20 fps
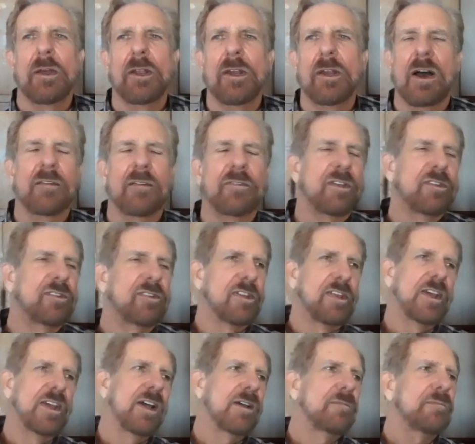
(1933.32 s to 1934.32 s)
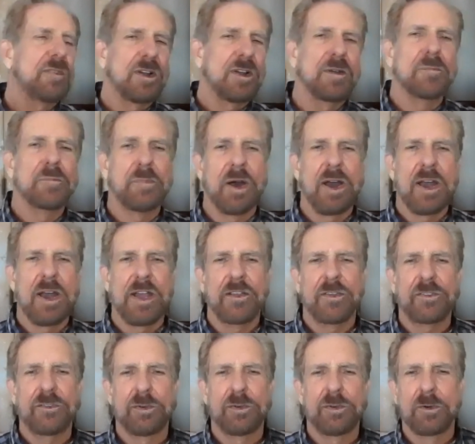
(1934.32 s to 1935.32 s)
I mean, obviously, I'm
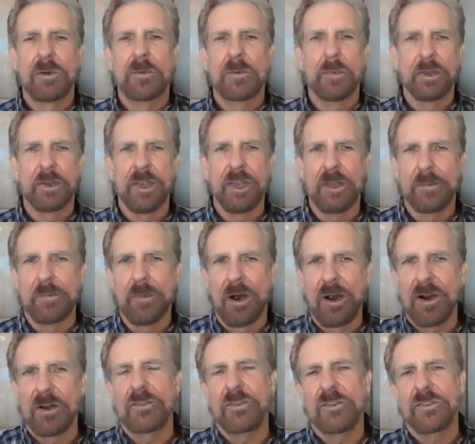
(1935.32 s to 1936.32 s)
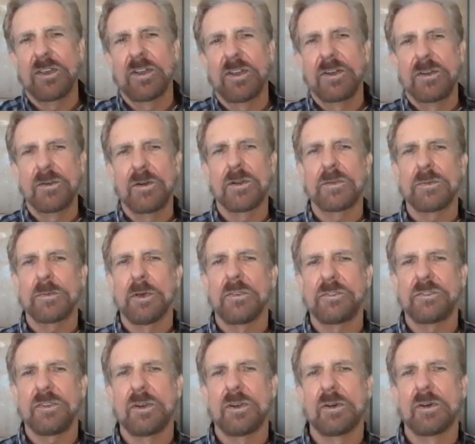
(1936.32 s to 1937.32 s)
biased toward the Marsh in
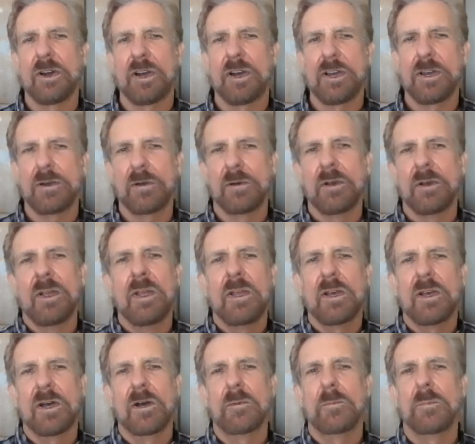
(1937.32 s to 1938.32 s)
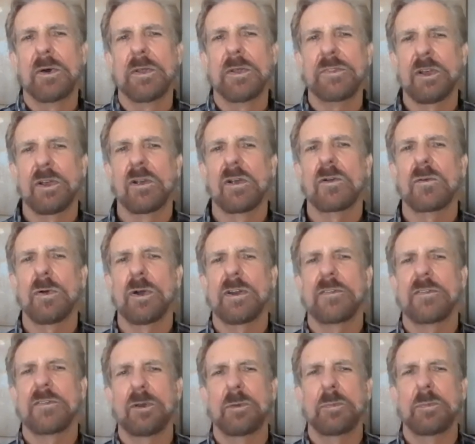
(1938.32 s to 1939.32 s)
northwestern Ohio, but there are
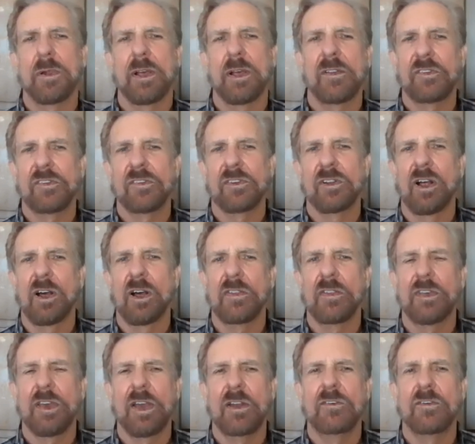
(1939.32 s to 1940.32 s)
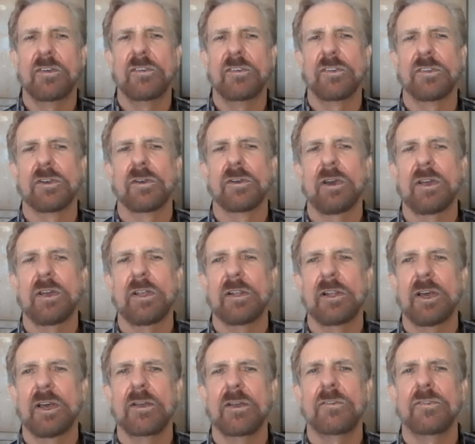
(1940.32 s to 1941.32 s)
quite a few places along the edges of the
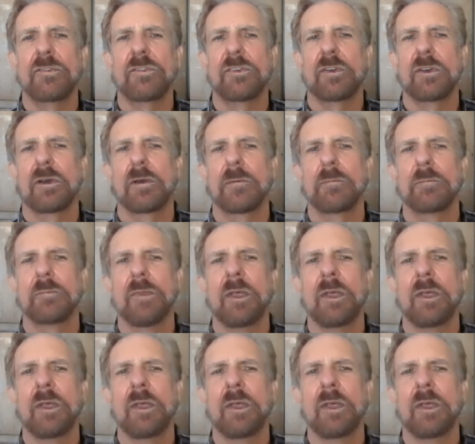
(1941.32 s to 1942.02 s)
Great Lakes,